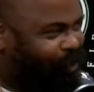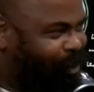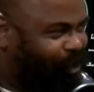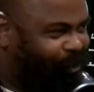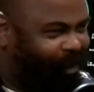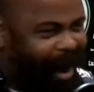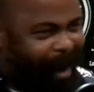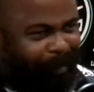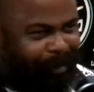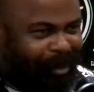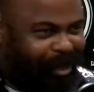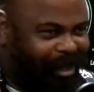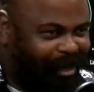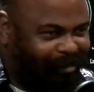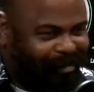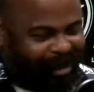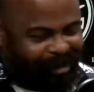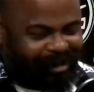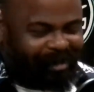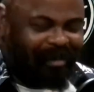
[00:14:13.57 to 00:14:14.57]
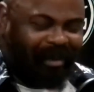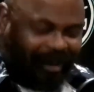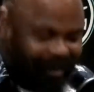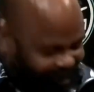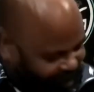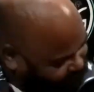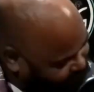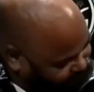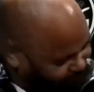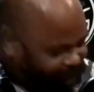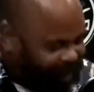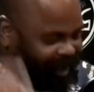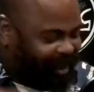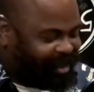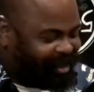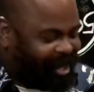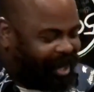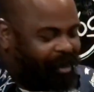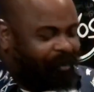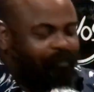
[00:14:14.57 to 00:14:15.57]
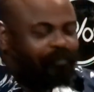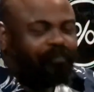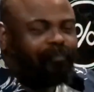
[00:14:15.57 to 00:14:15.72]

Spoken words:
and grappling and blah, blah, blah. Let's go.